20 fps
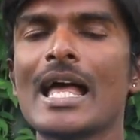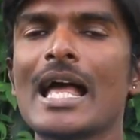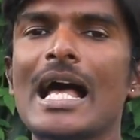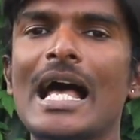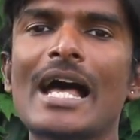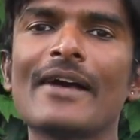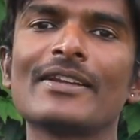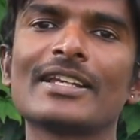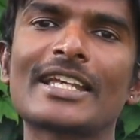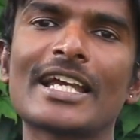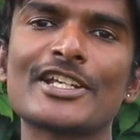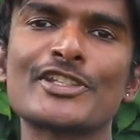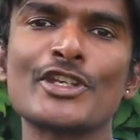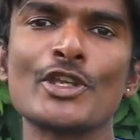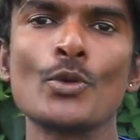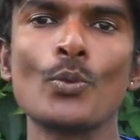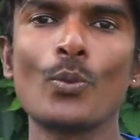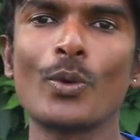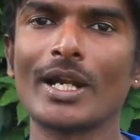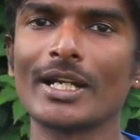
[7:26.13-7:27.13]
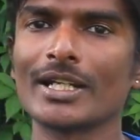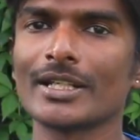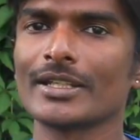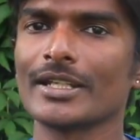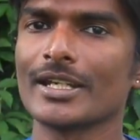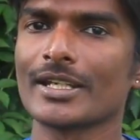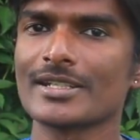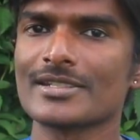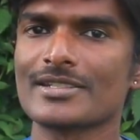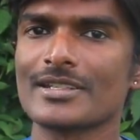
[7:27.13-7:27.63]
I will catch you in one other
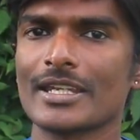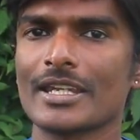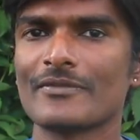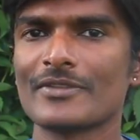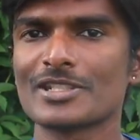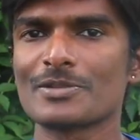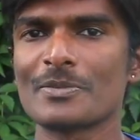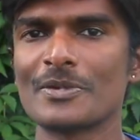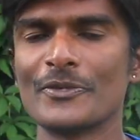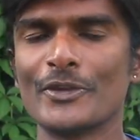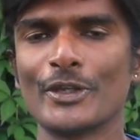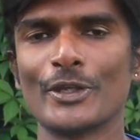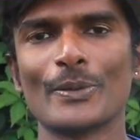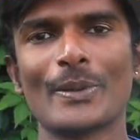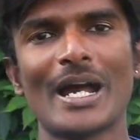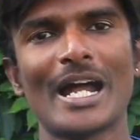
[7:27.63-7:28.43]
interesting investment video.